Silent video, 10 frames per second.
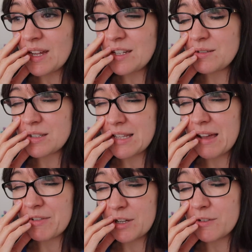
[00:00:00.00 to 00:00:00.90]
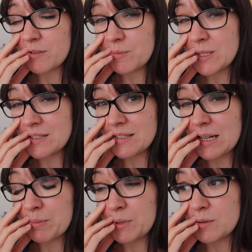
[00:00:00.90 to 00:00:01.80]
and you just never know if you've missed a
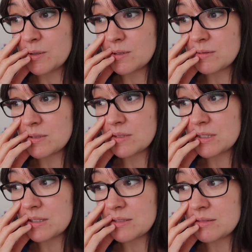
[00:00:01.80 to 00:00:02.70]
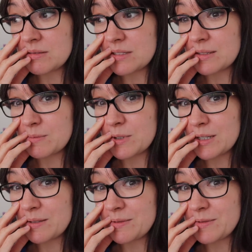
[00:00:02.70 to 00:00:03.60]
step and it all doesn't
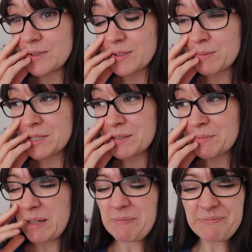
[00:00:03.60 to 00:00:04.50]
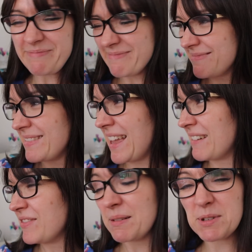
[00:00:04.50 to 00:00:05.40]
work and falls to bits, but yeah,
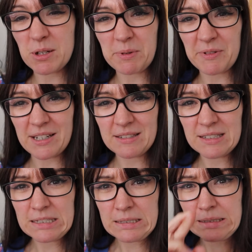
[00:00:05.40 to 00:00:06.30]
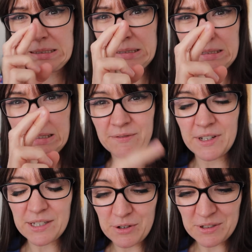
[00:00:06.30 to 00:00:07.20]
I'm sure it'll be fine.
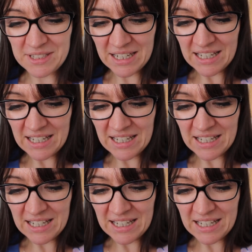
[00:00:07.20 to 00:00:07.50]
Fingers crossed.